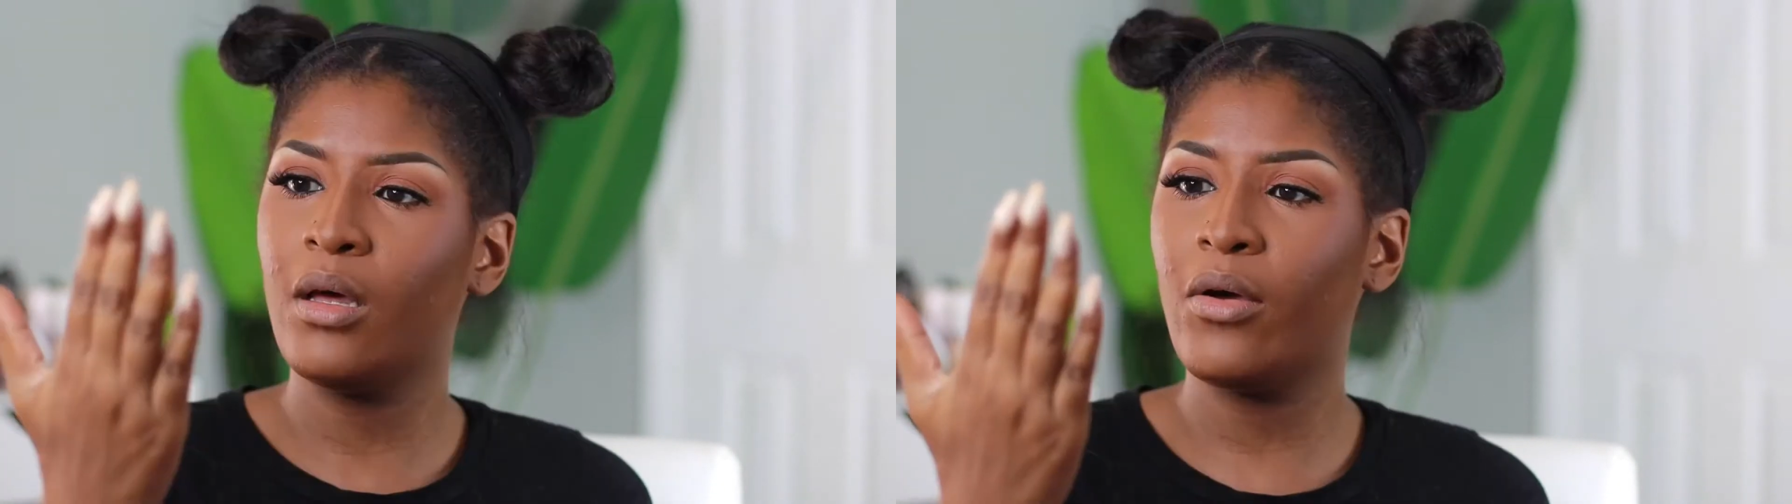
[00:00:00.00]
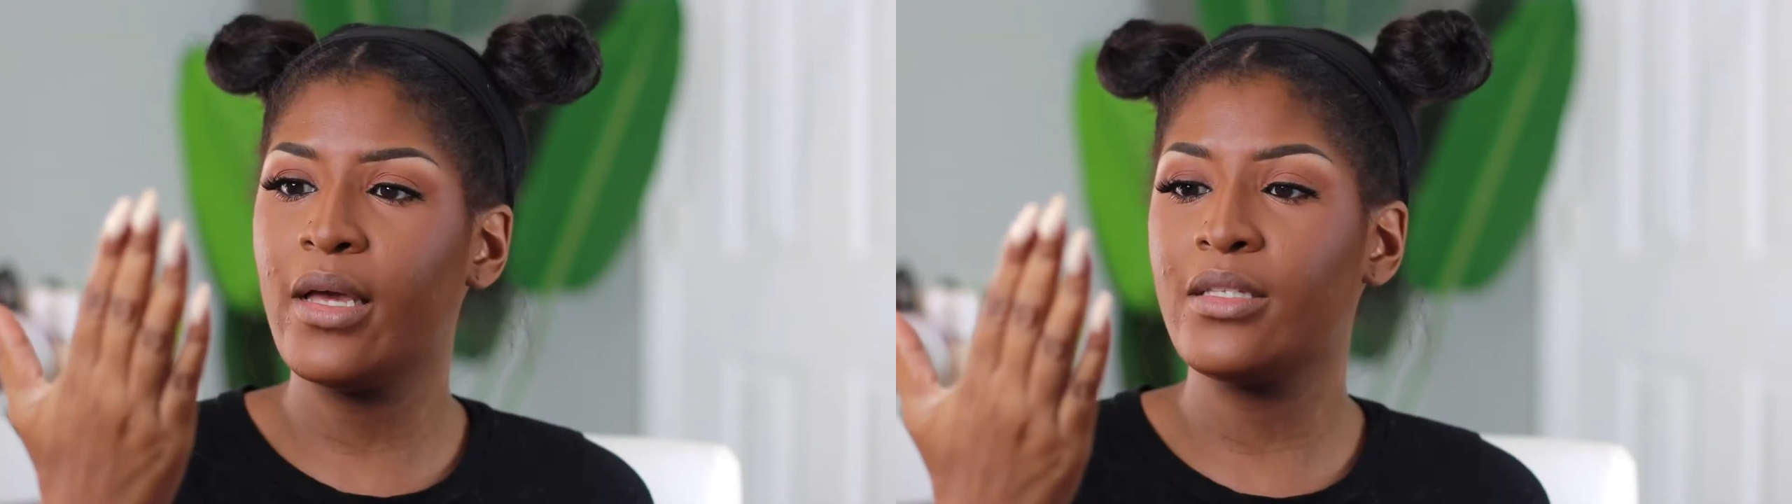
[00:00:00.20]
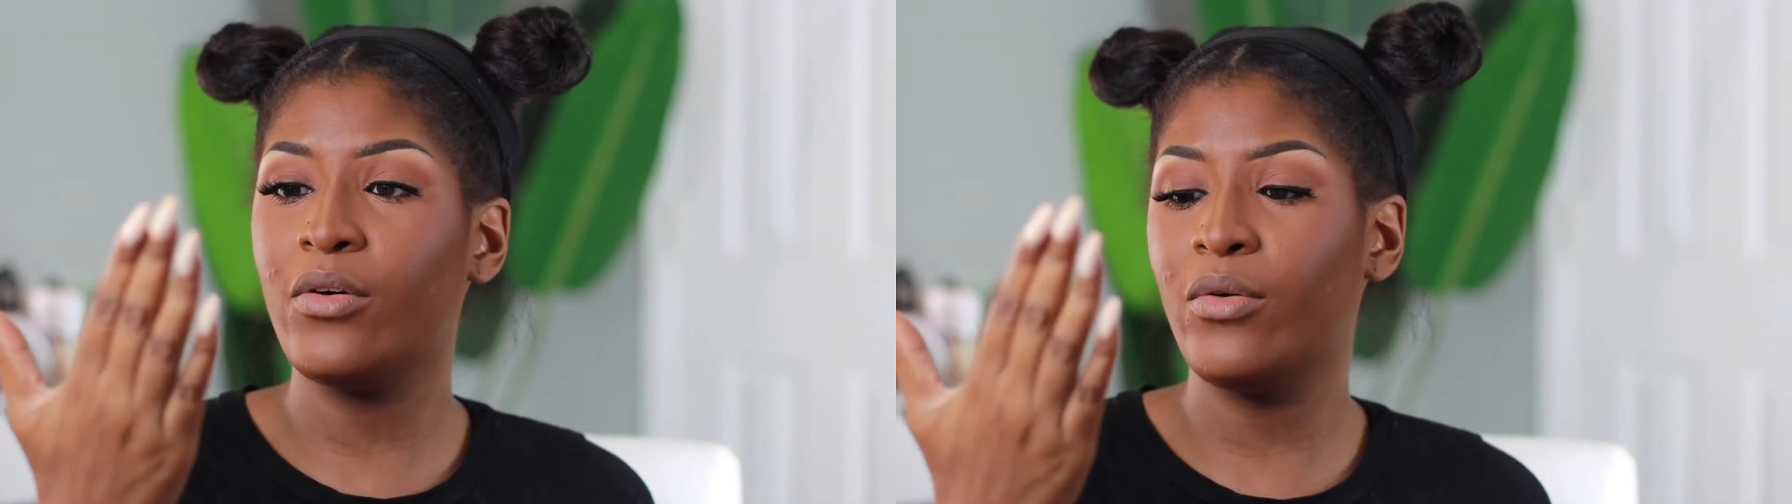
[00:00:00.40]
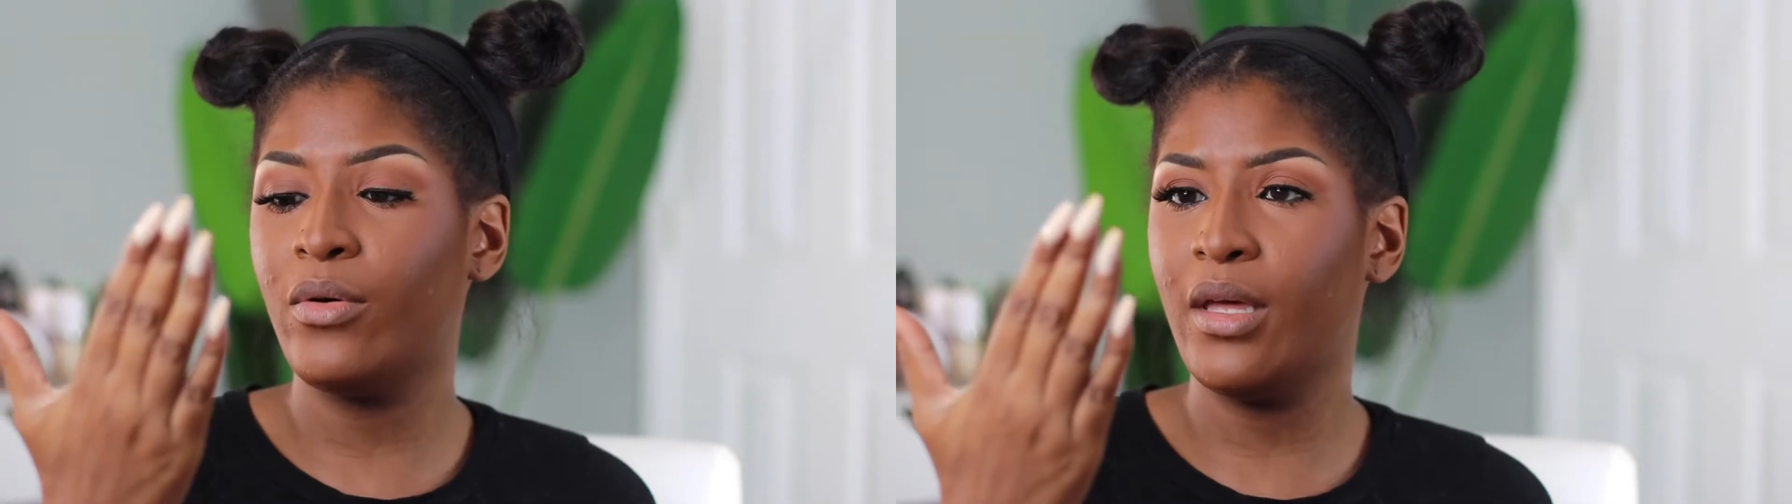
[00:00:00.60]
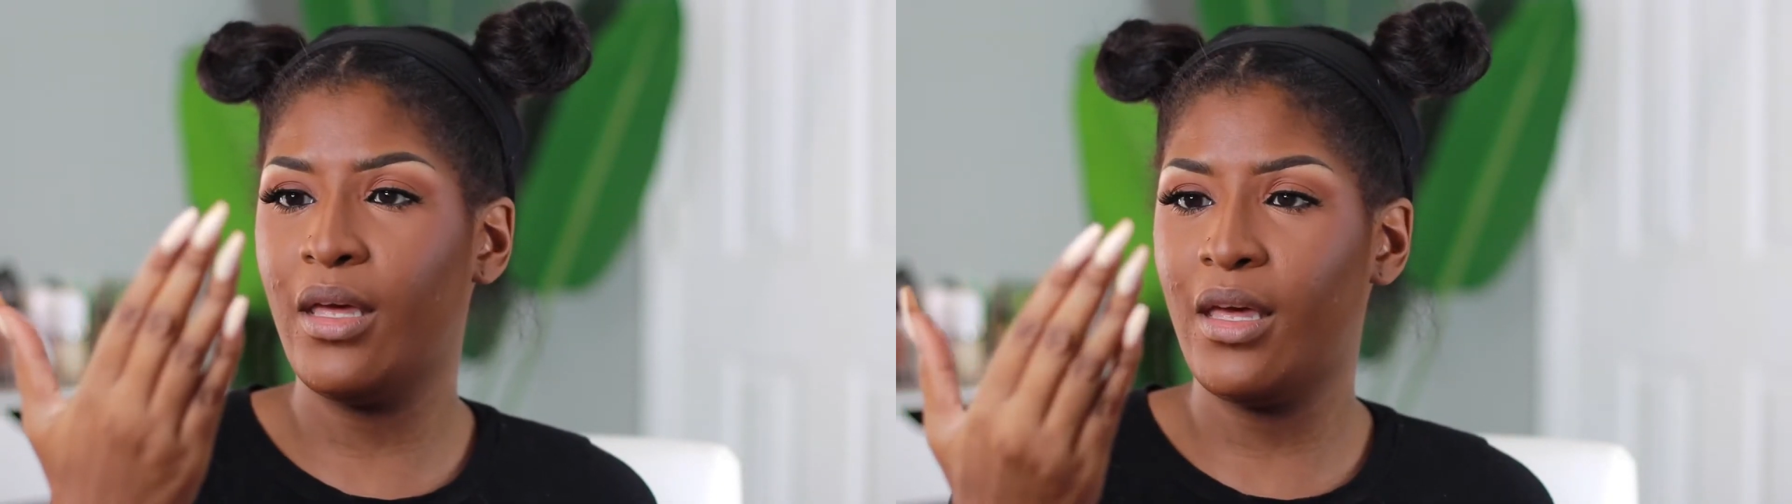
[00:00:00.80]
Okay, so
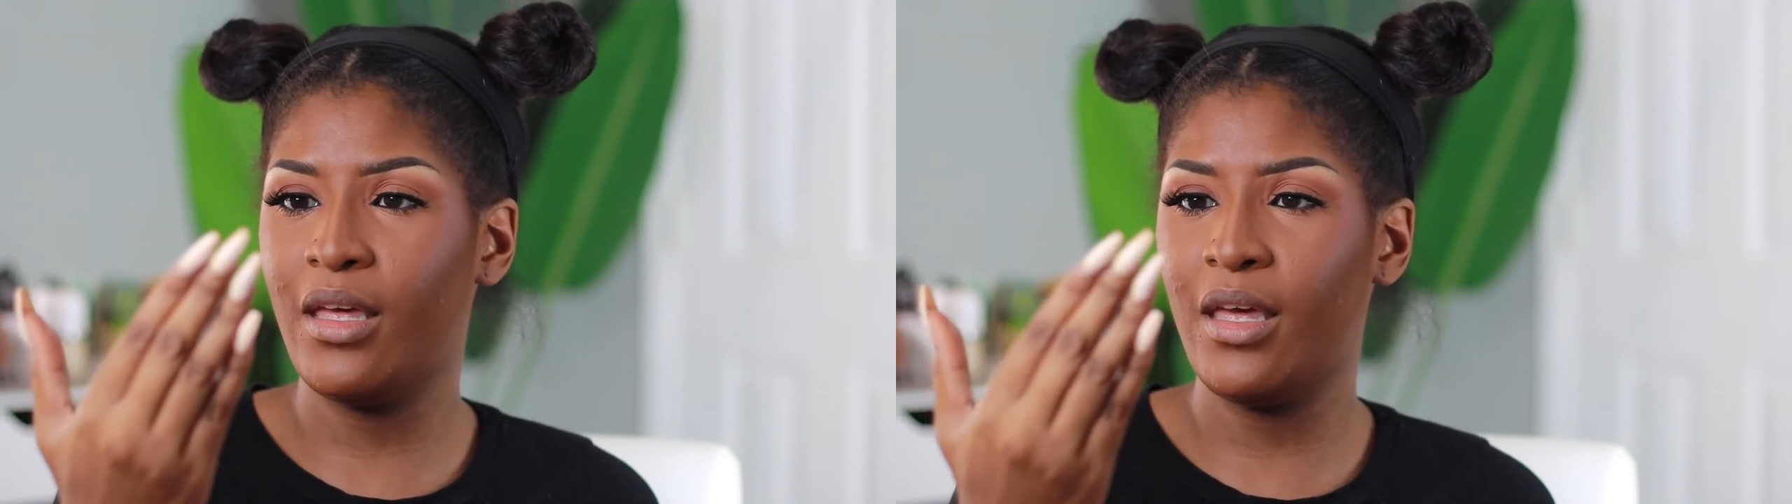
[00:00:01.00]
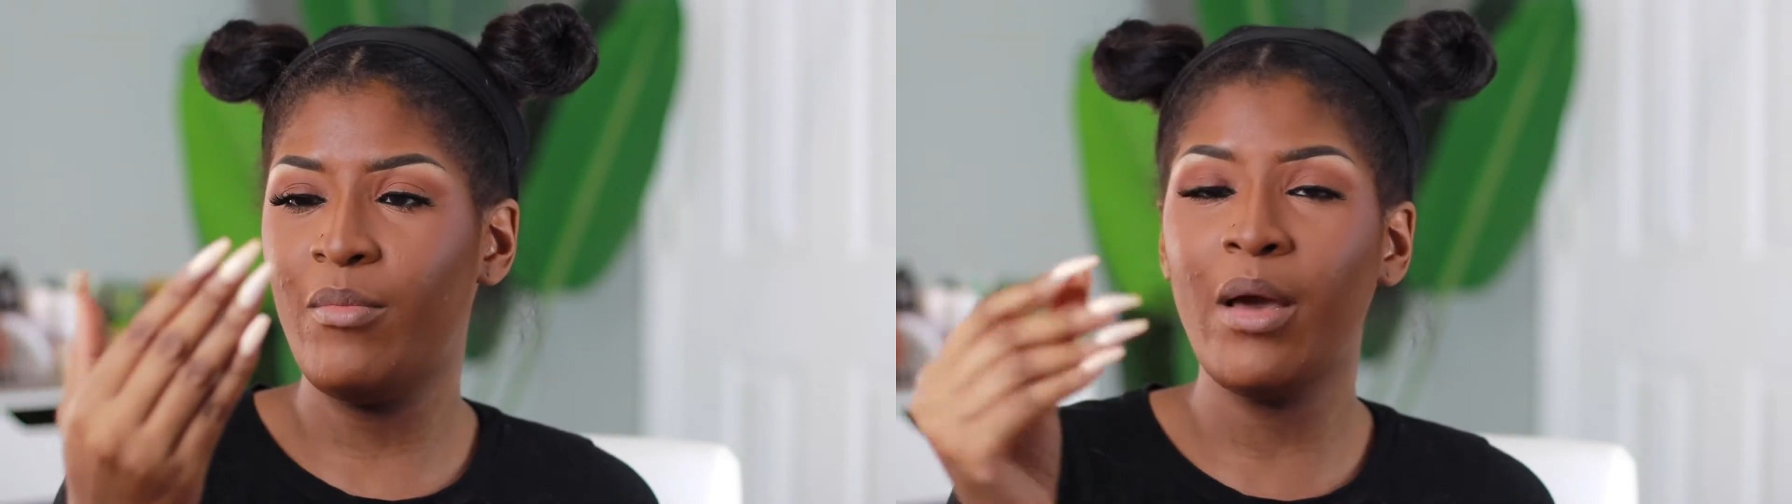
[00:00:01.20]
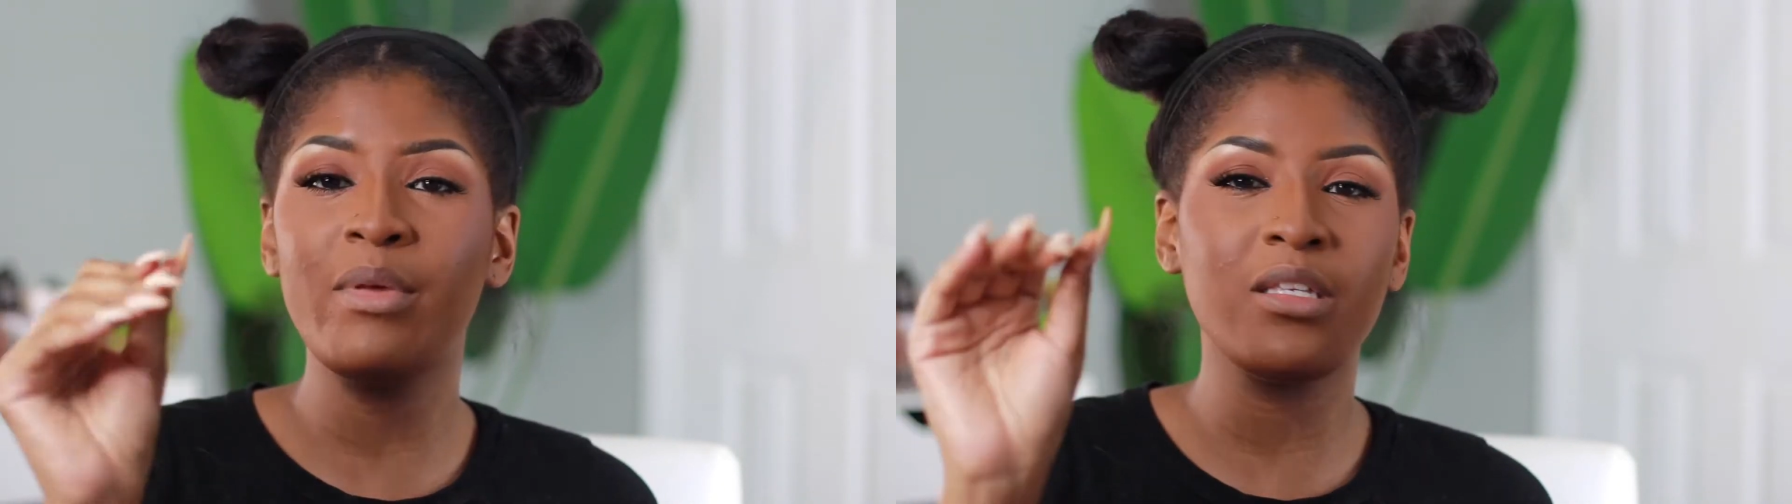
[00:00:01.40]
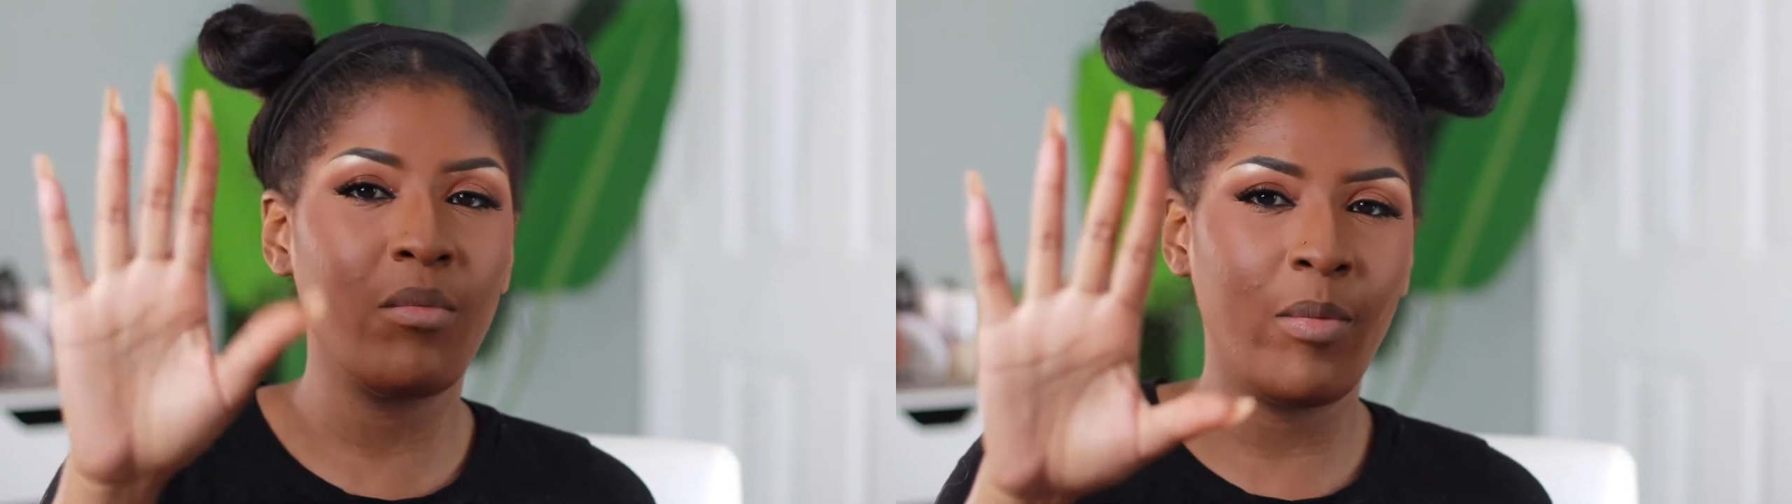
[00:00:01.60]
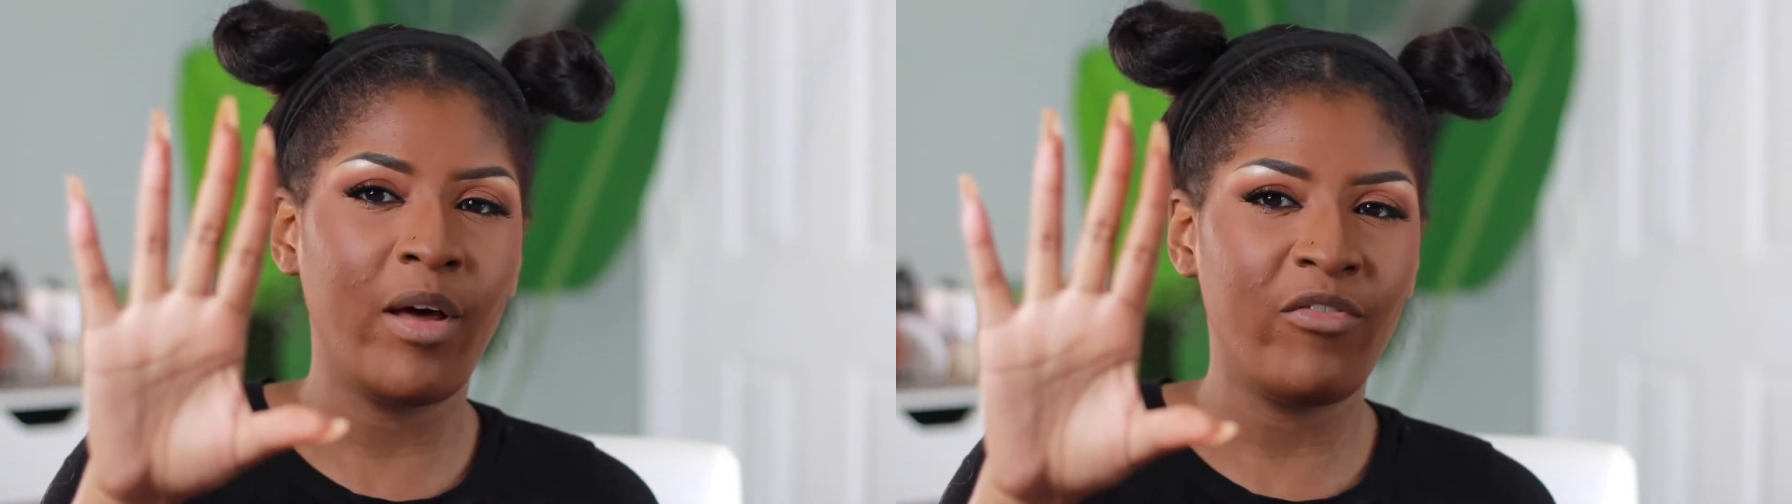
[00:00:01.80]
it might be some on my